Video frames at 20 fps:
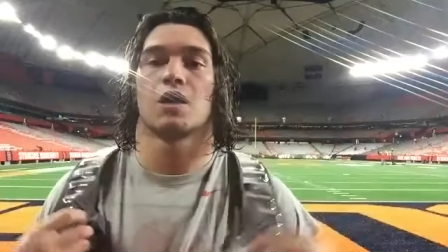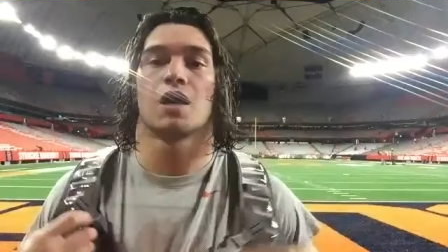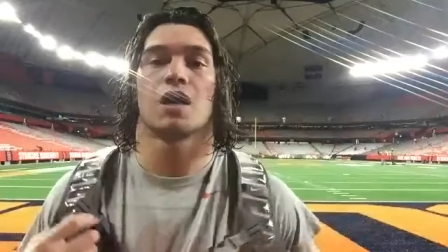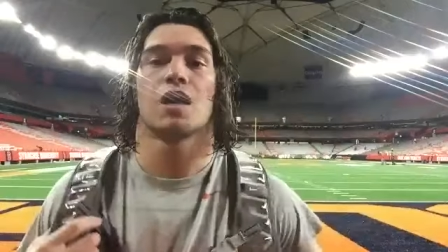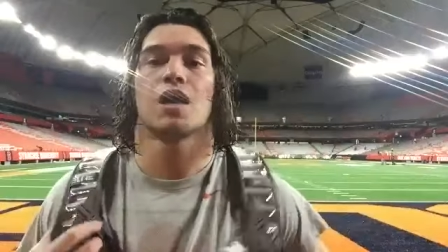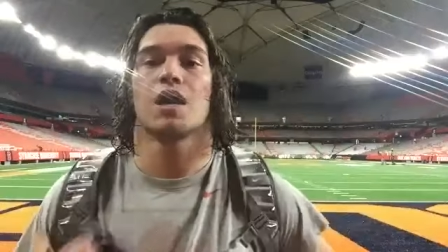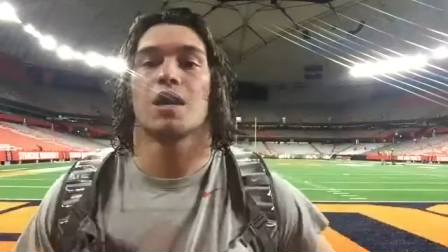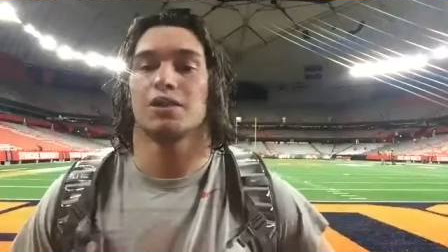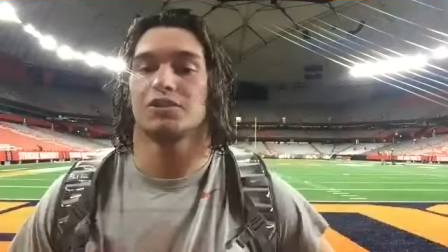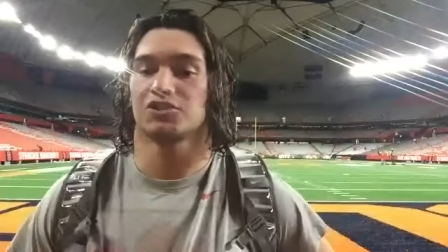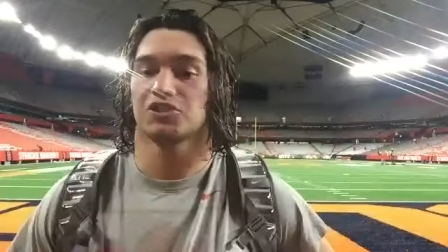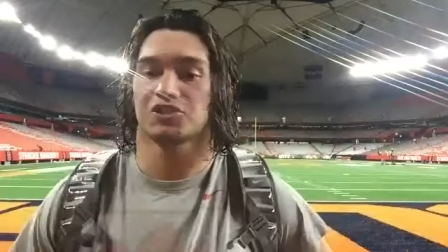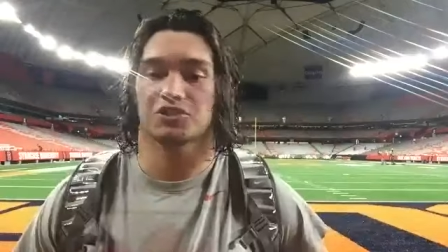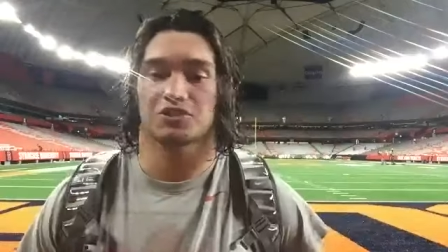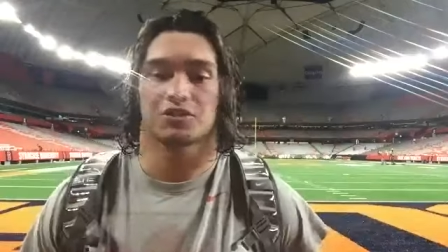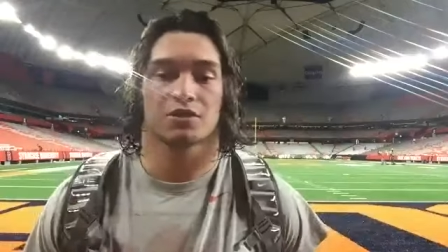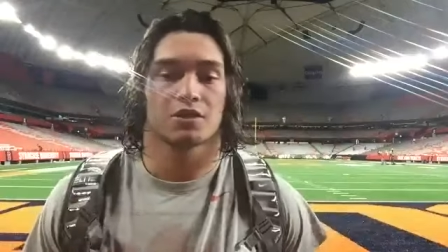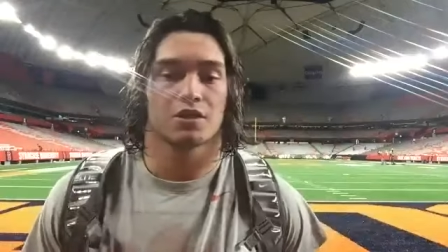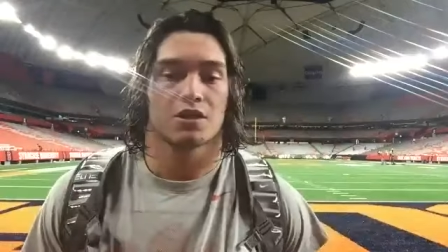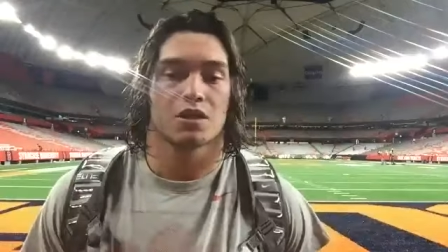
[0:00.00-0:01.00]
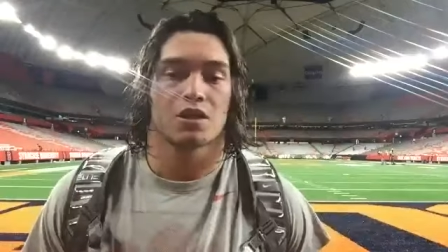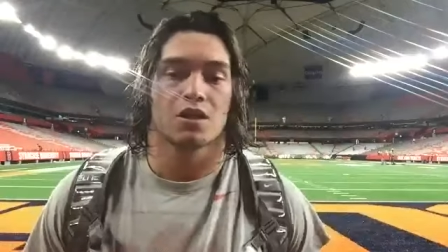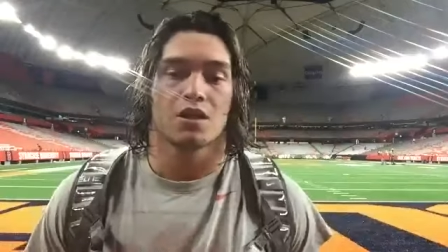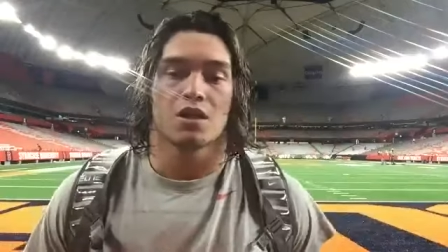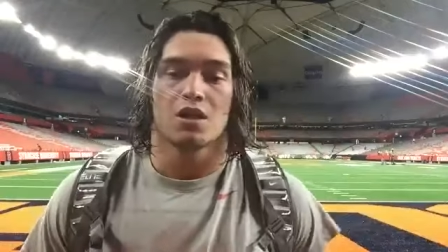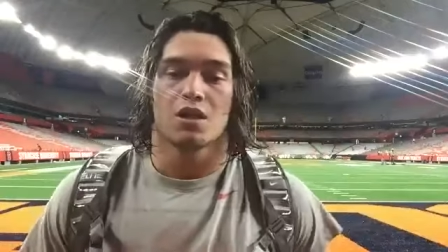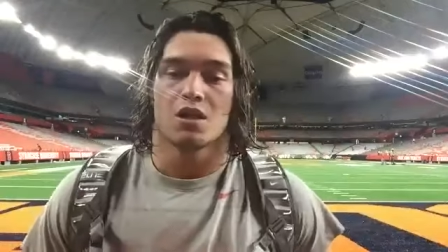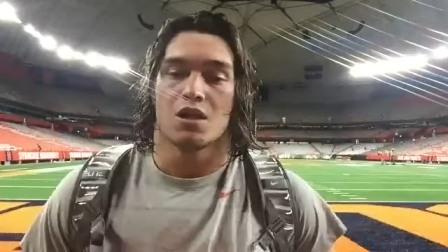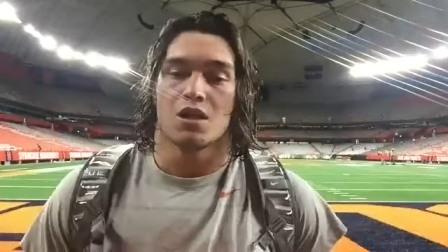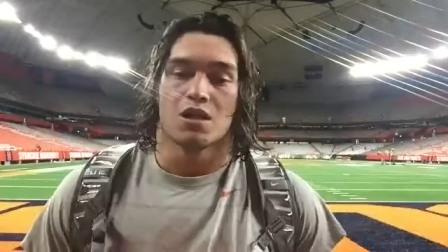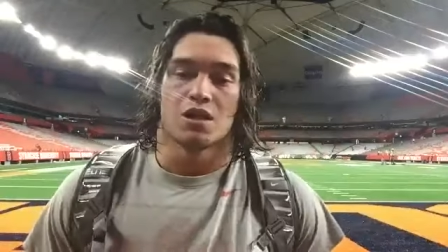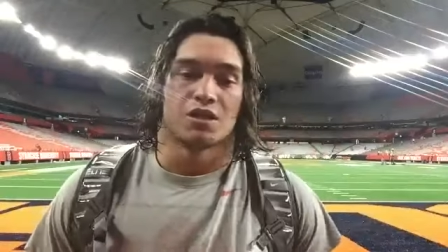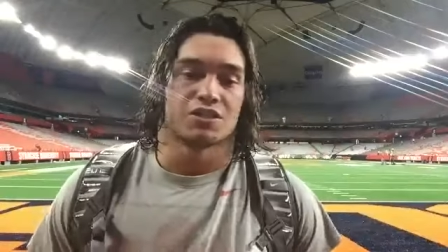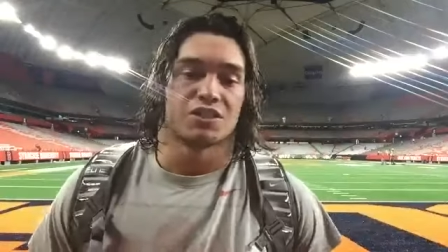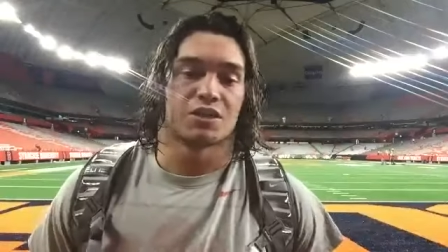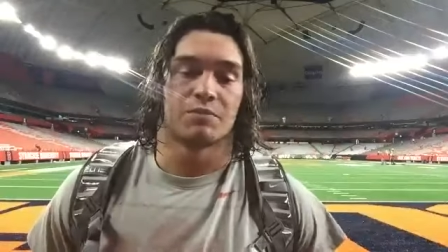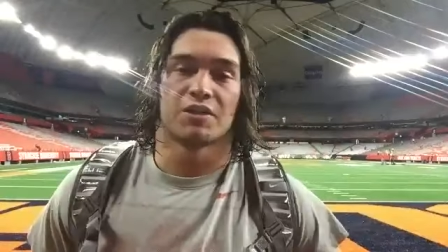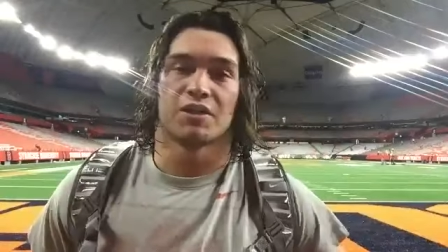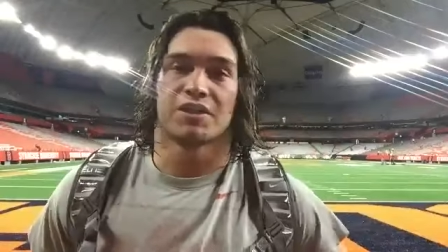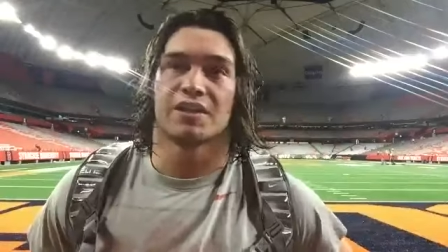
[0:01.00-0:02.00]
Uh, just
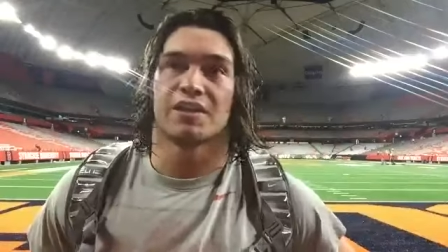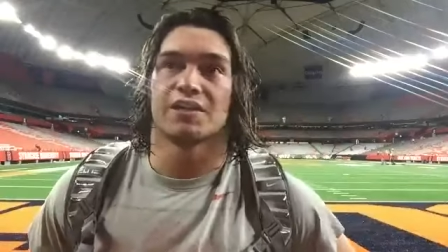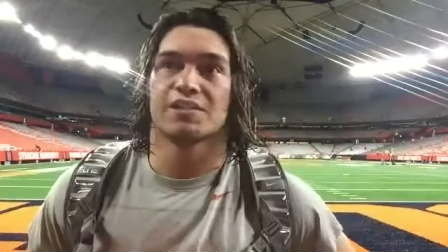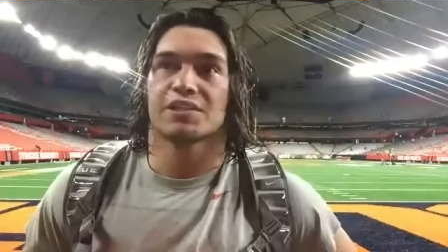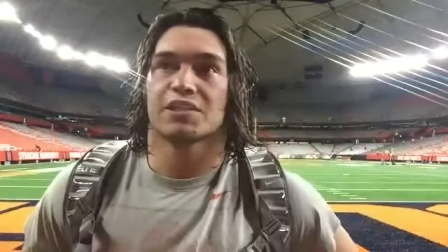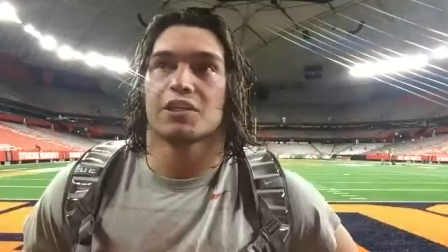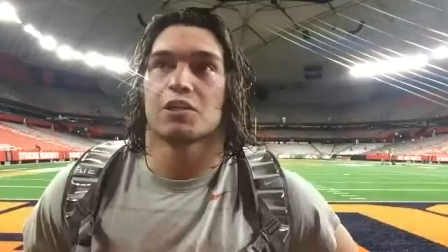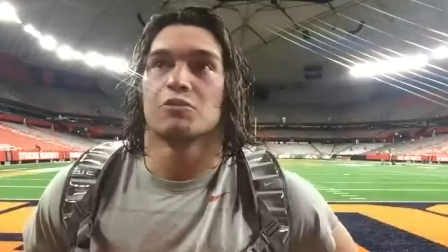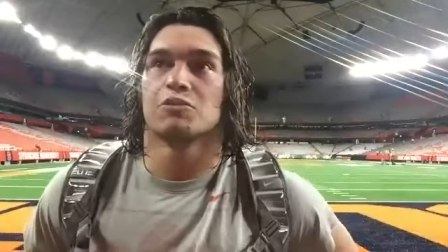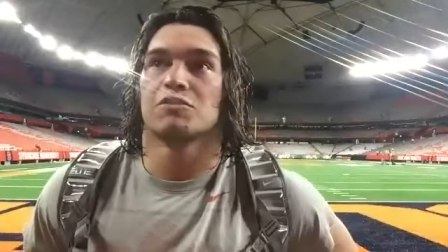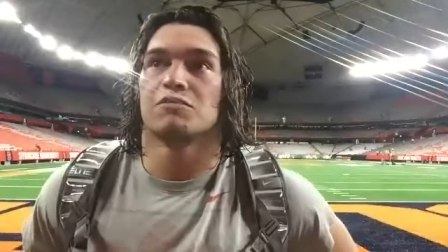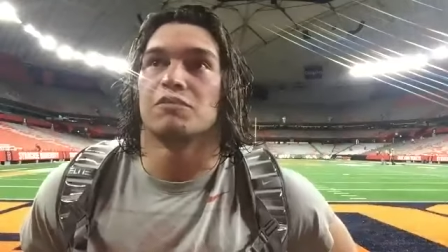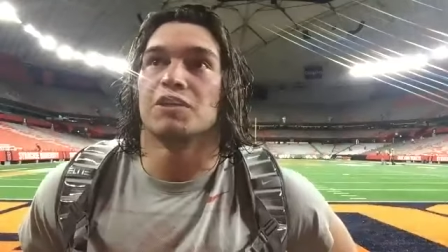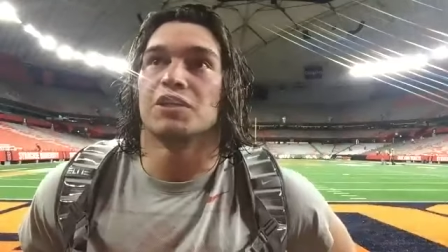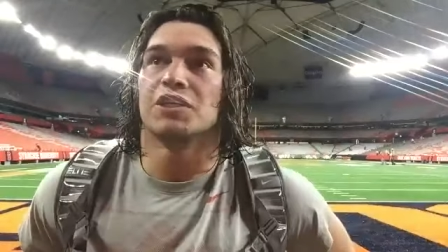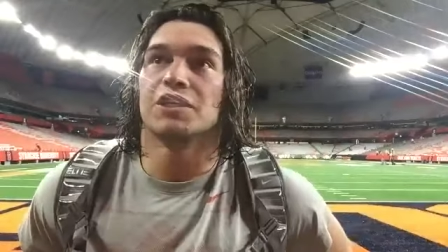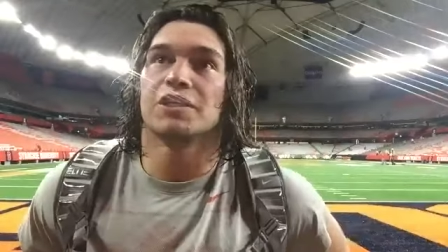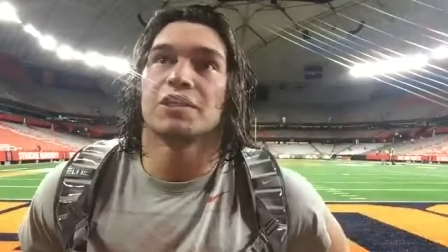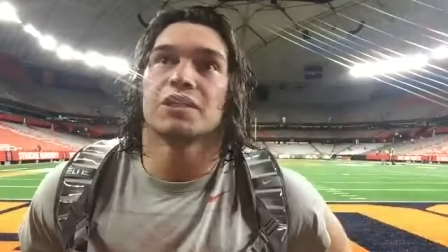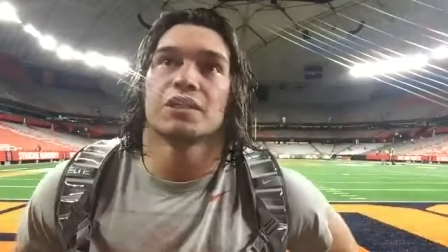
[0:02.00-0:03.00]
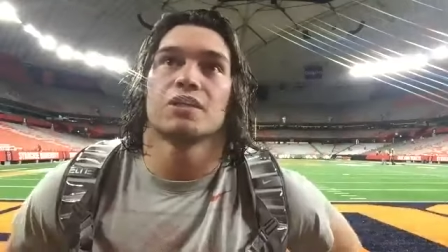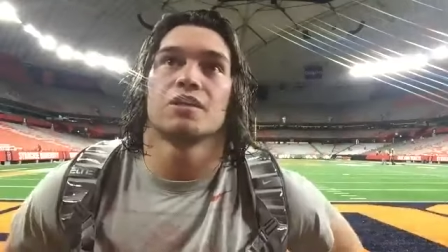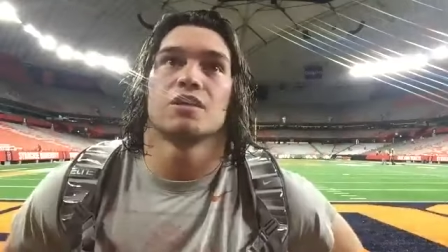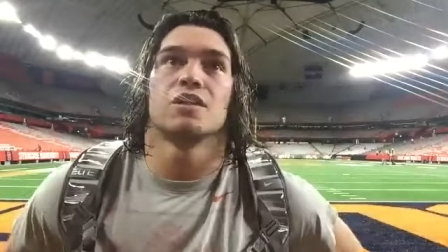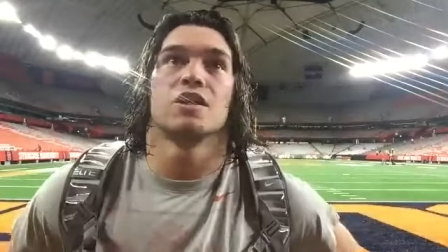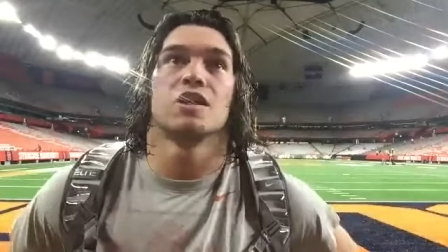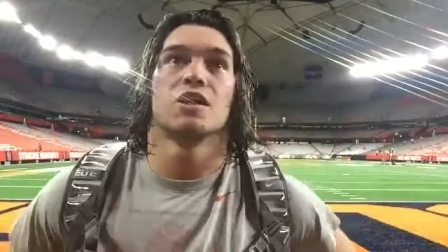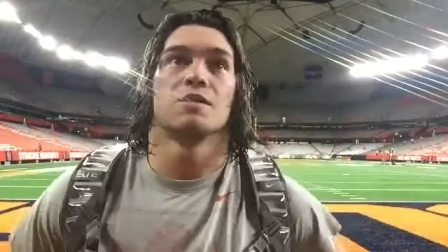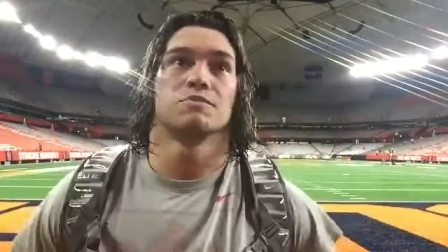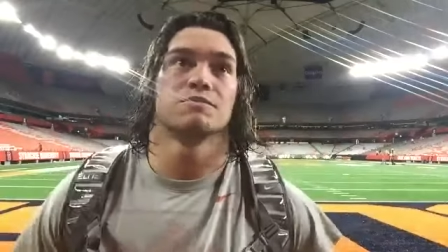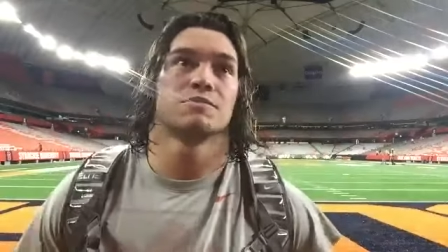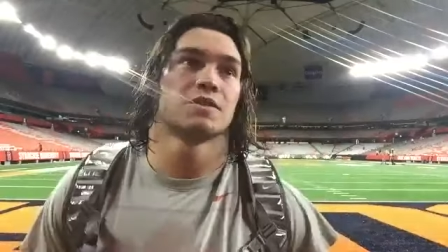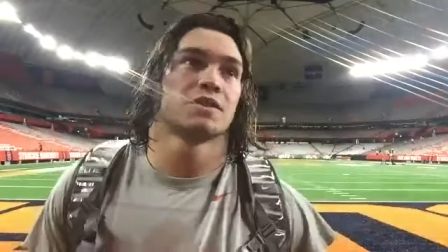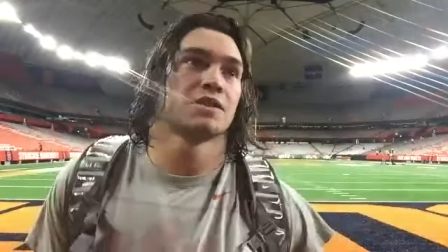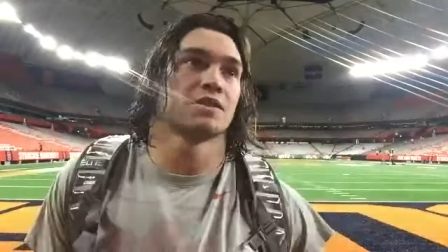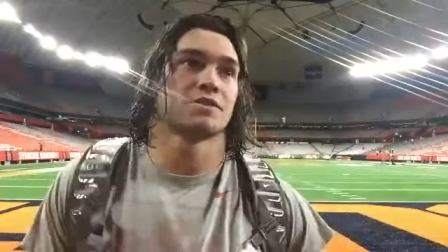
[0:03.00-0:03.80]
some of the things that Coach B um,